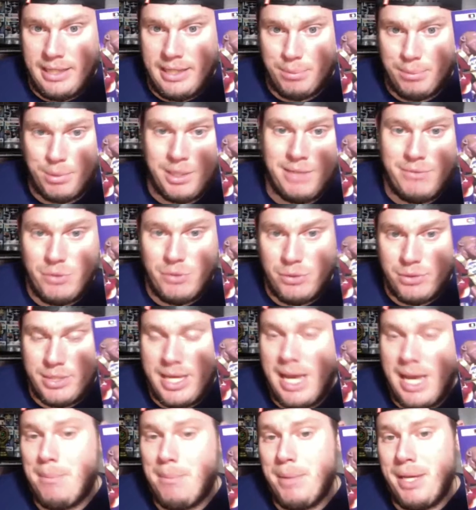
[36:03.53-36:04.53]
the previews
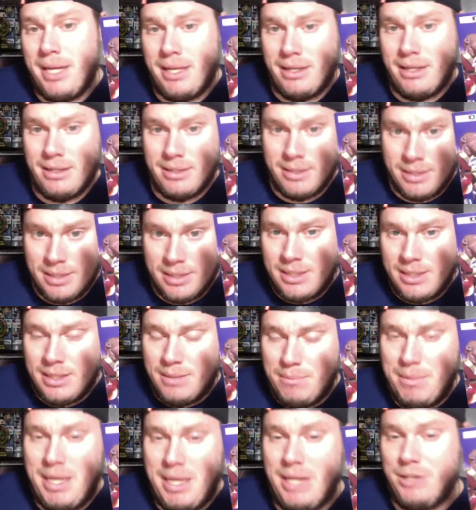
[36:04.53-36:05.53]
app and
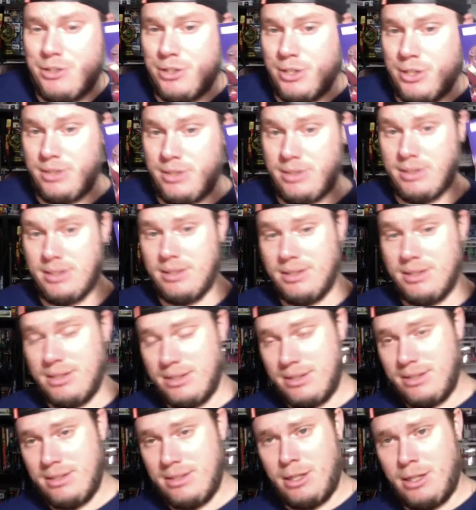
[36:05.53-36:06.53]
make sure,
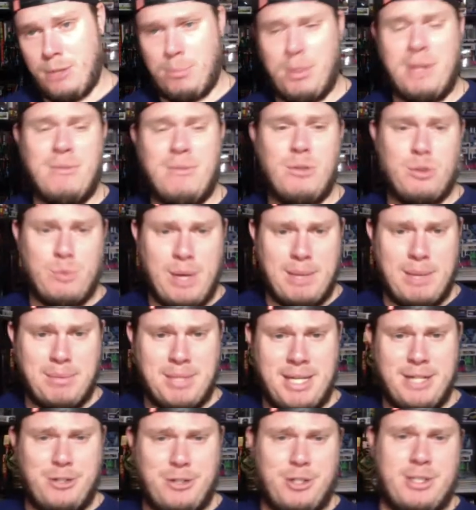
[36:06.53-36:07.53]
or previews
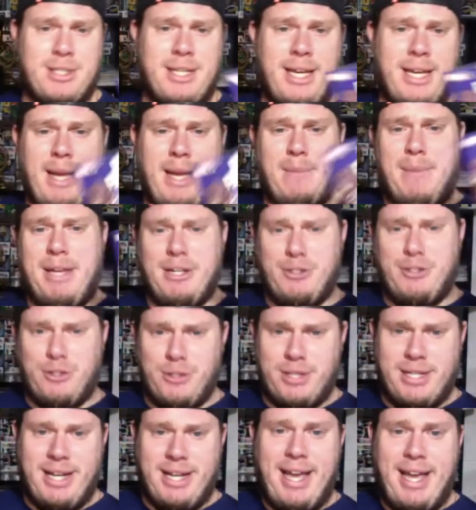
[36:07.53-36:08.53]
website, I should say, and make
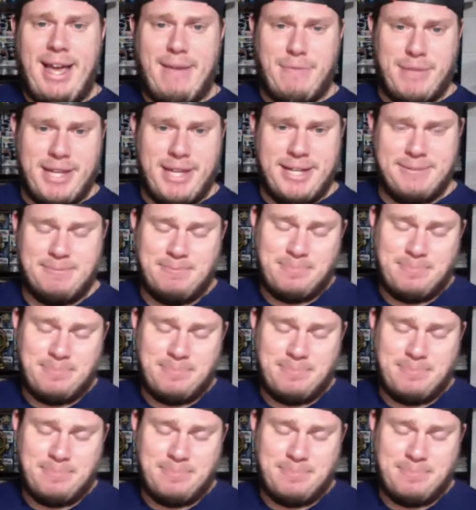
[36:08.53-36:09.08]
sure that I have that.